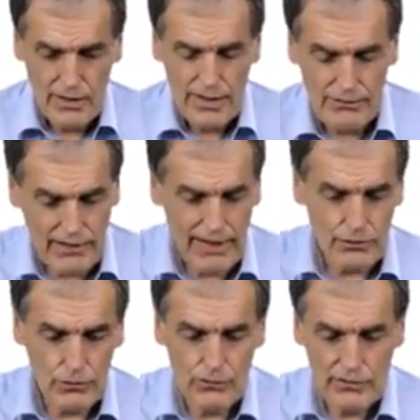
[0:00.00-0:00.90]
And
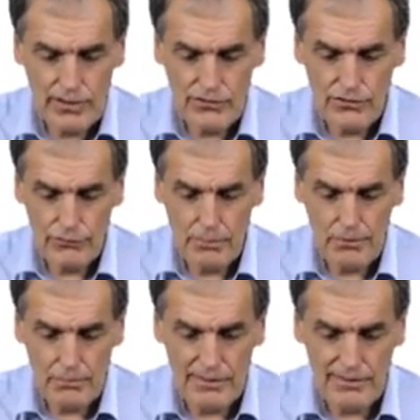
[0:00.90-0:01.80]
values, I just
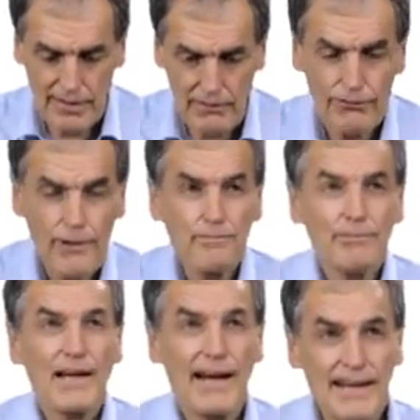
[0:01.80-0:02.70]
repeat myself,
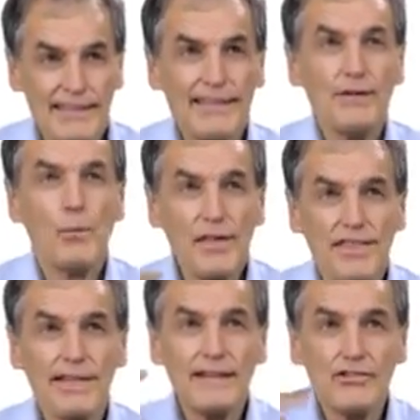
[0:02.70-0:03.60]
i.e. we
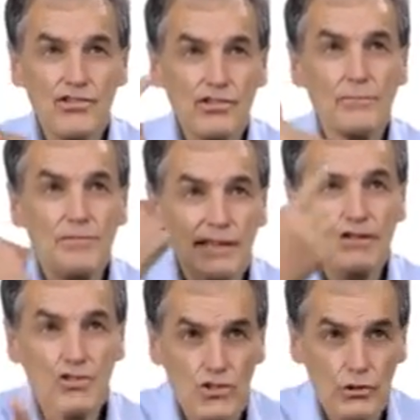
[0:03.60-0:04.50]
think
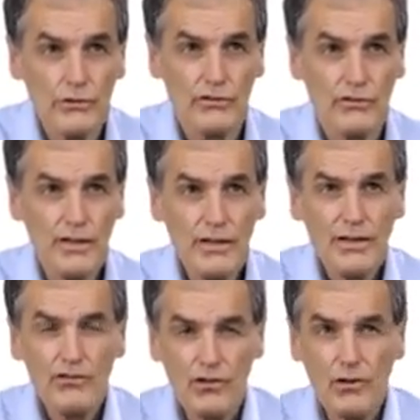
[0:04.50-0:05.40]
something should.
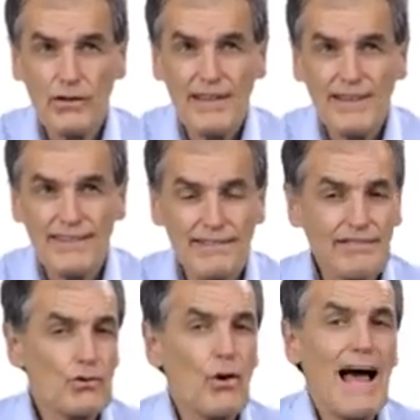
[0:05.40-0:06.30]
So there
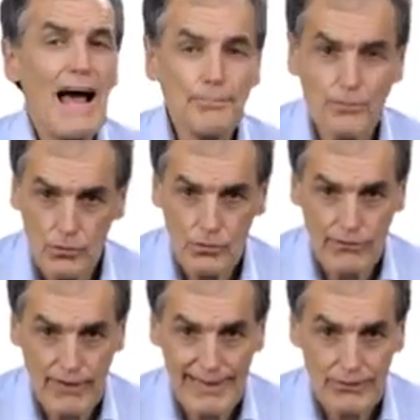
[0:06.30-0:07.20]
is no absolute
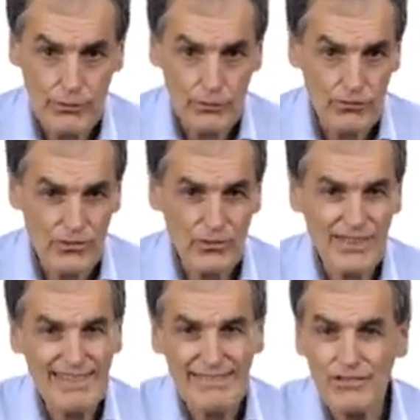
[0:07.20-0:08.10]
value, so
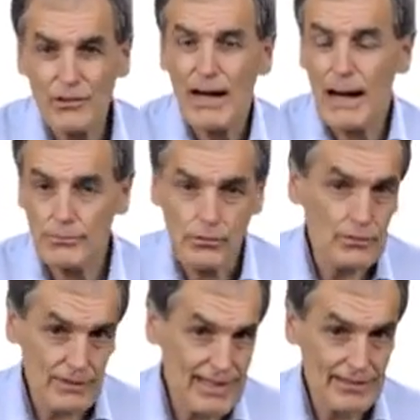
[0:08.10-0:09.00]
there is no
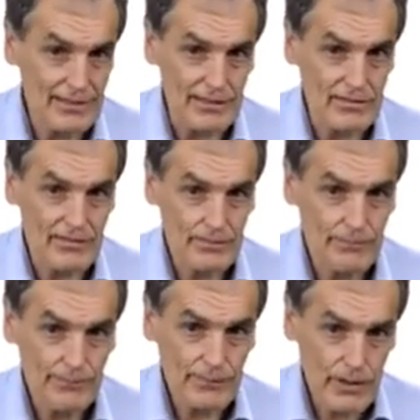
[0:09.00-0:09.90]
absolute ethics.
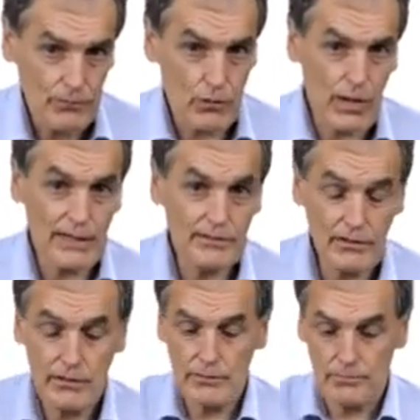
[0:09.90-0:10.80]

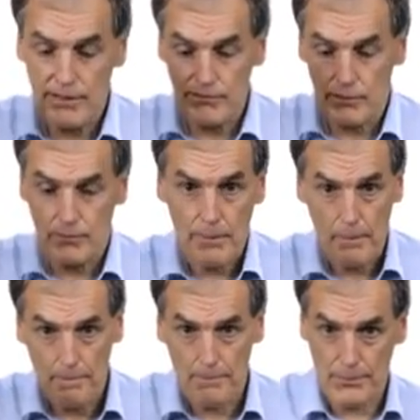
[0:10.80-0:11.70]
Morality based on
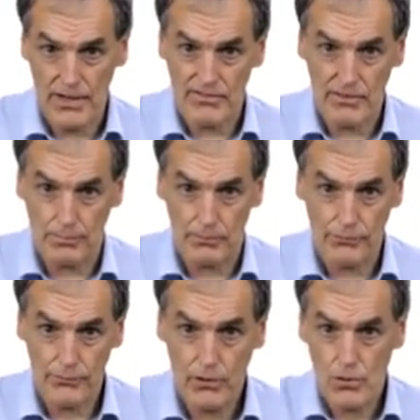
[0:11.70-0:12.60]

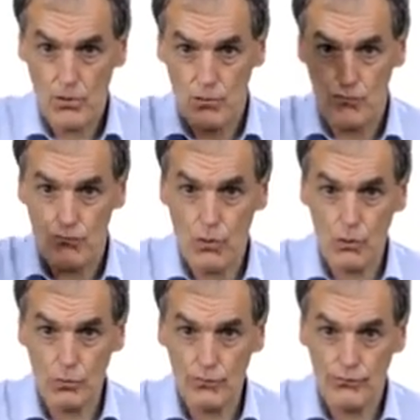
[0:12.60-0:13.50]
principles,
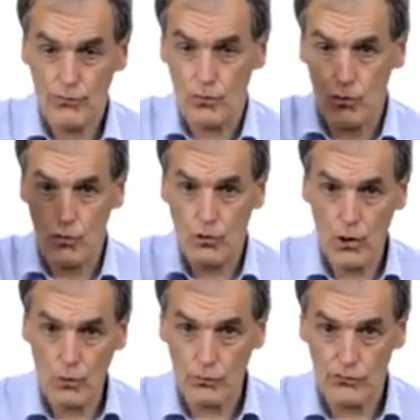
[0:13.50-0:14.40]
rules,
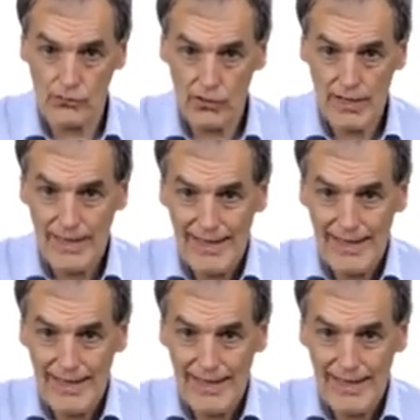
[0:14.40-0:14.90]
laws.